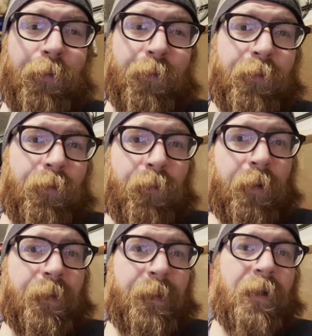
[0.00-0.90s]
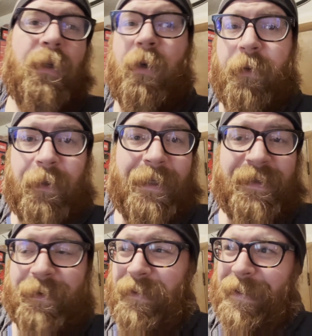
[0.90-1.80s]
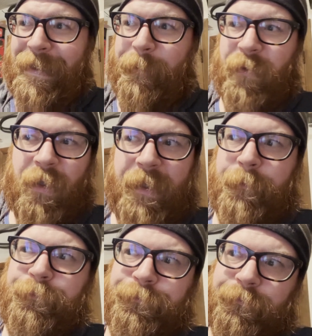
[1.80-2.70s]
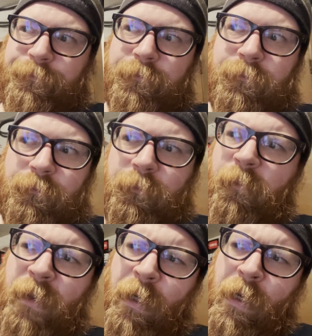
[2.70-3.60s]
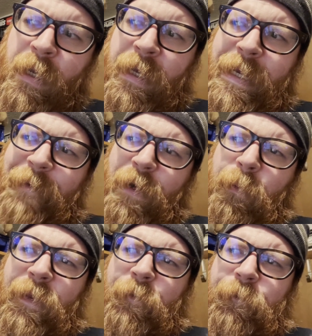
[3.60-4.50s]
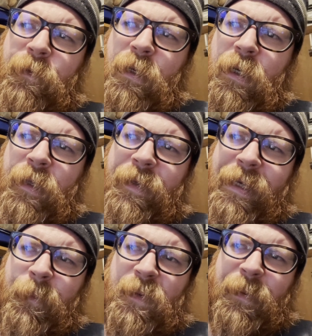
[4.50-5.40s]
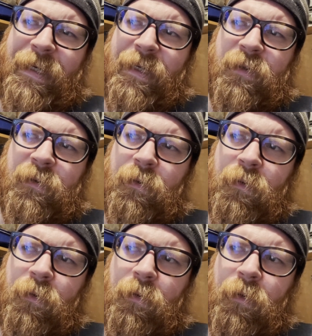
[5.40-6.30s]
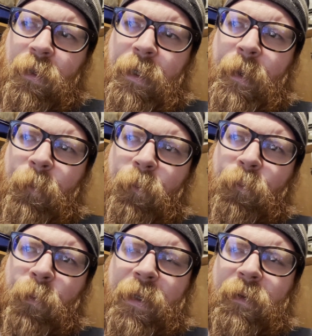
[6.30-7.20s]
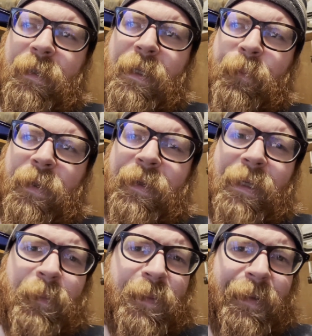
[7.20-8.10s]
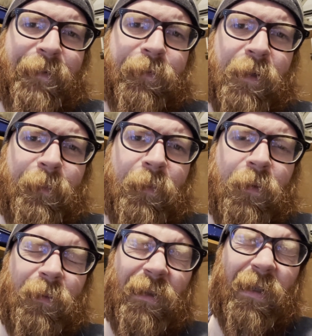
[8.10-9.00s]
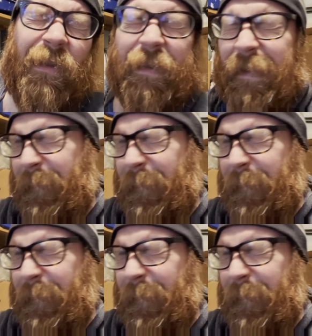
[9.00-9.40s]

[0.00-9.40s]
just didn't want to spend. No, dude, I'm not. And if I run the M-Speed rear lip and the M-Speed front, no, not the